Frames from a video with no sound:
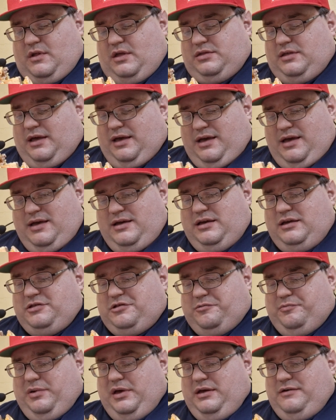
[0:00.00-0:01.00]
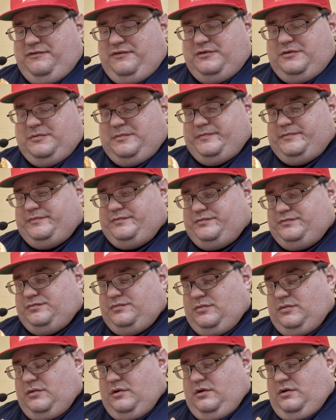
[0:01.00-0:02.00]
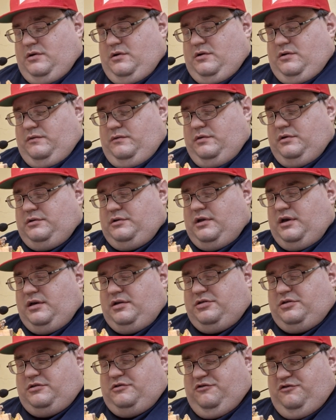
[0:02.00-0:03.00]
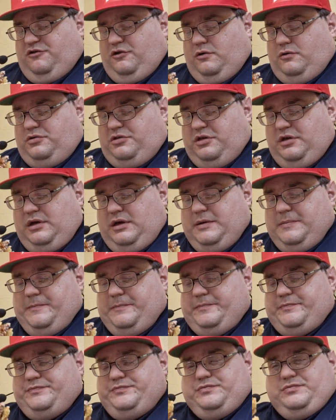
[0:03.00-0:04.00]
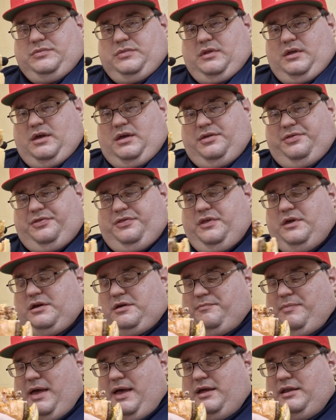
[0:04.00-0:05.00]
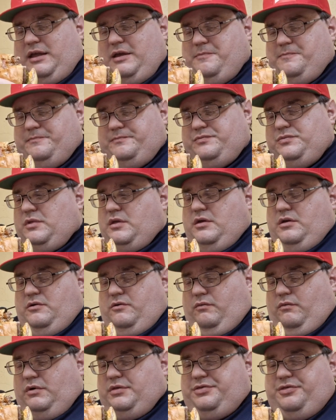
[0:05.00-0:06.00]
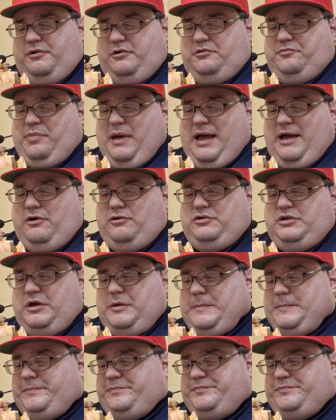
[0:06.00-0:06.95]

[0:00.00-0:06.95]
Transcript: The Angus beef, real nice, juicy, got a thick patty, 1/3 pound.